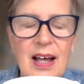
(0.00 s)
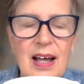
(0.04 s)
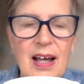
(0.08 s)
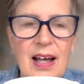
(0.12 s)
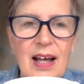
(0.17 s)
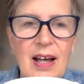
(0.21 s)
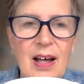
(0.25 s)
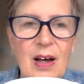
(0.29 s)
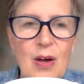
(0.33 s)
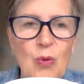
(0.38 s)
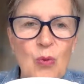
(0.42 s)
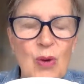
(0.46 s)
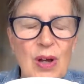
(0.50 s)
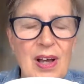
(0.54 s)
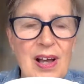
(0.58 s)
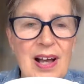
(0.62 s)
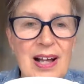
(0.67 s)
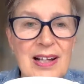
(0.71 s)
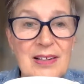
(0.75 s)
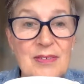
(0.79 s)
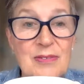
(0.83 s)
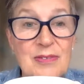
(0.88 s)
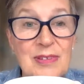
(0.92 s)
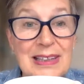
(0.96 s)
what kind
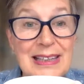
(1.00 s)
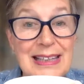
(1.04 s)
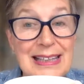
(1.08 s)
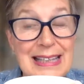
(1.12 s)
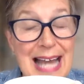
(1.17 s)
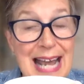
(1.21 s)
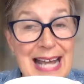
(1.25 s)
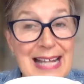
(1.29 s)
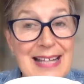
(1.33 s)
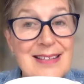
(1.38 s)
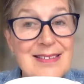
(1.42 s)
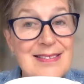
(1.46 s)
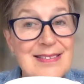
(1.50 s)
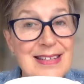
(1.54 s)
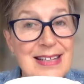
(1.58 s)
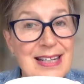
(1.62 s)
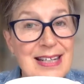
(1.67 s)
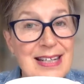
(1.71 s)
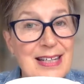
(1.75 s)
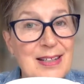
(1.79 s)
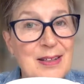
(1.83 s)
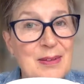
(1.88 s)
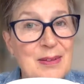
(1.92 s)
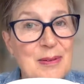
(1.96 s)
of
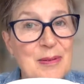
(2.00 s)
legacy